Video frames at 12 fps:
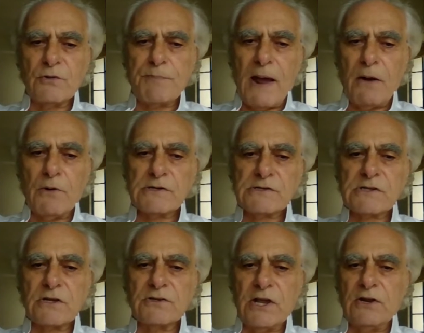powers
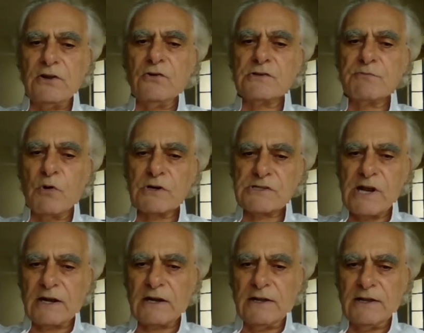continues more
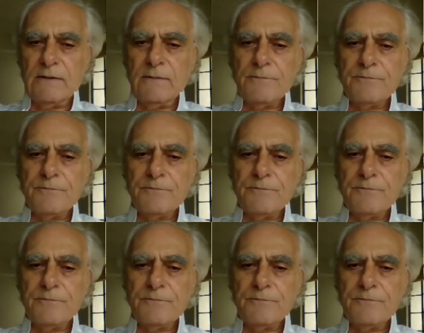subtly.